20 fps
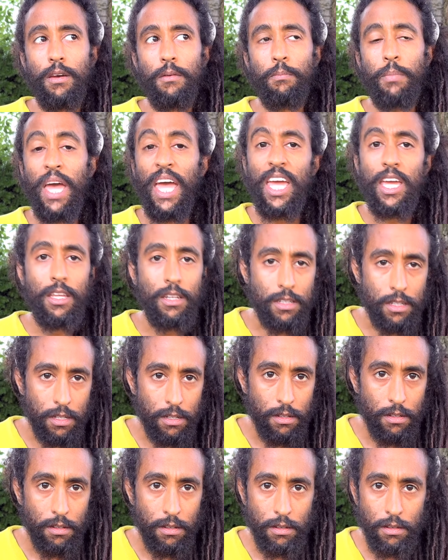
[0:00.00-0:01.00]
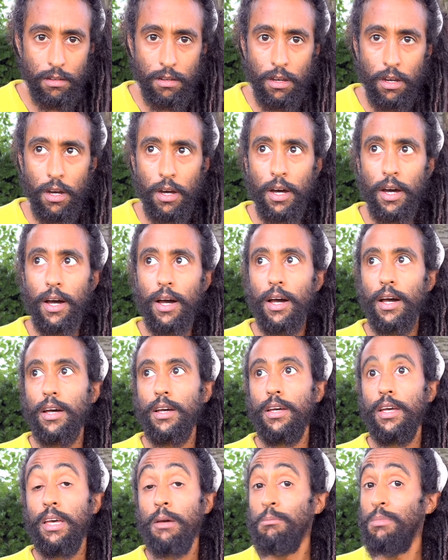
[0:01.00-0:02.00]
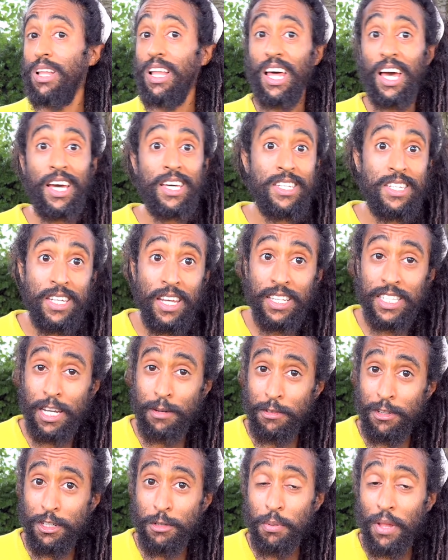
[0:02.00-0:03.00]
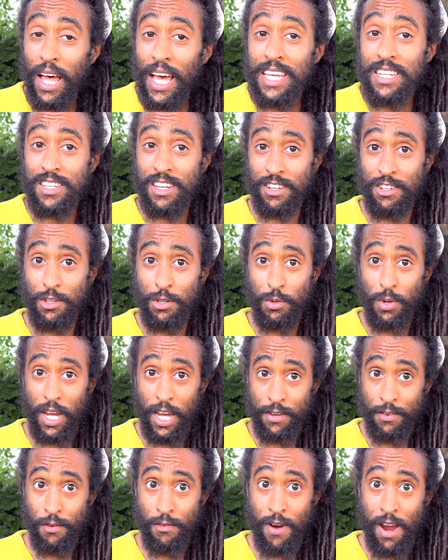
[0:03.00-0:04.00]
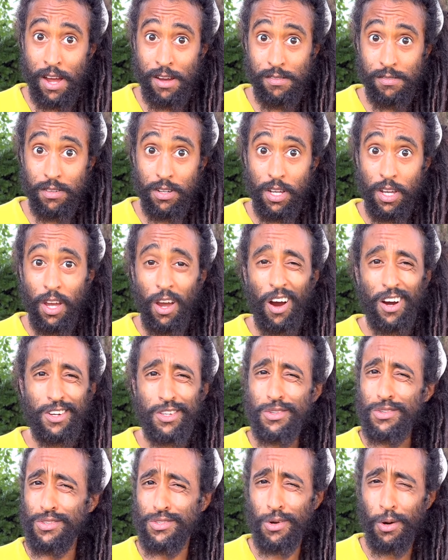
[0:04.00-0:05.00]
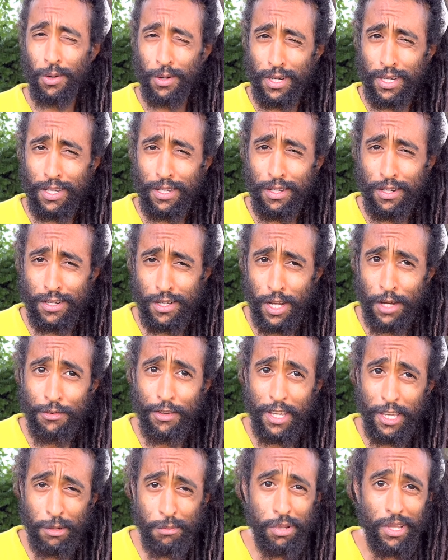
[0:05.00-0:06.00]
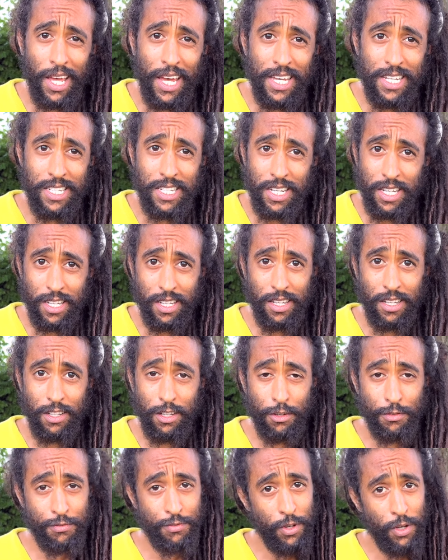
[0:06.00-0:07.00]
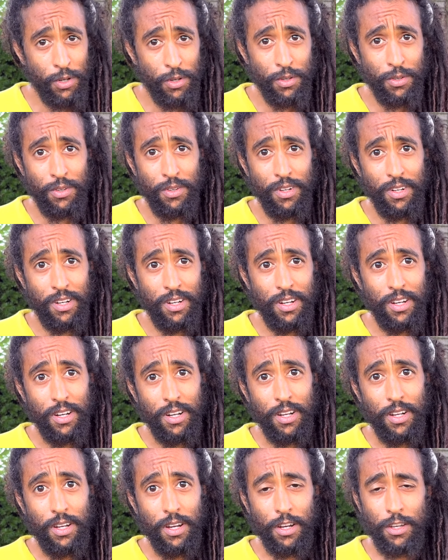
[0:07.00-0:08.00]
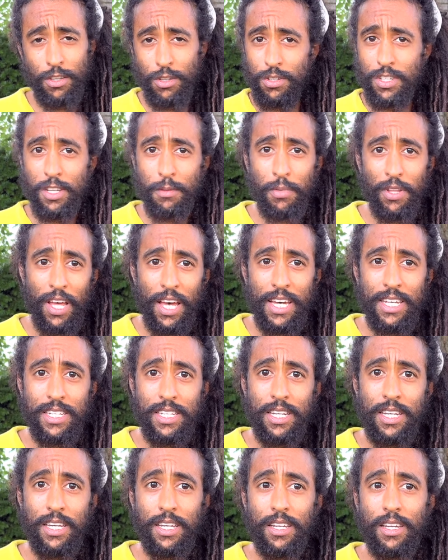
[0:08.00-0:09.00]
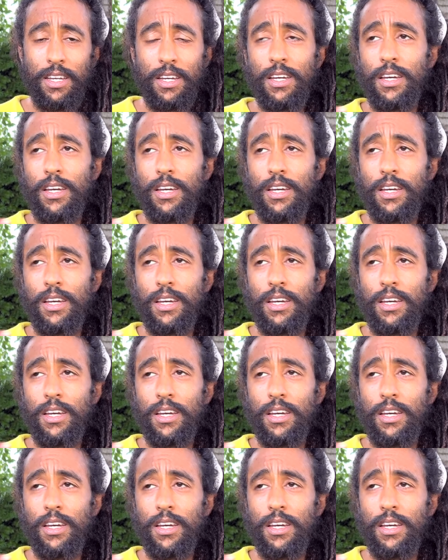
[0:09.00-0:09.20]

Paint, plastics. How much plastic do you have around? Are you storing your stuff in plastic? Your food? Are you using plastic?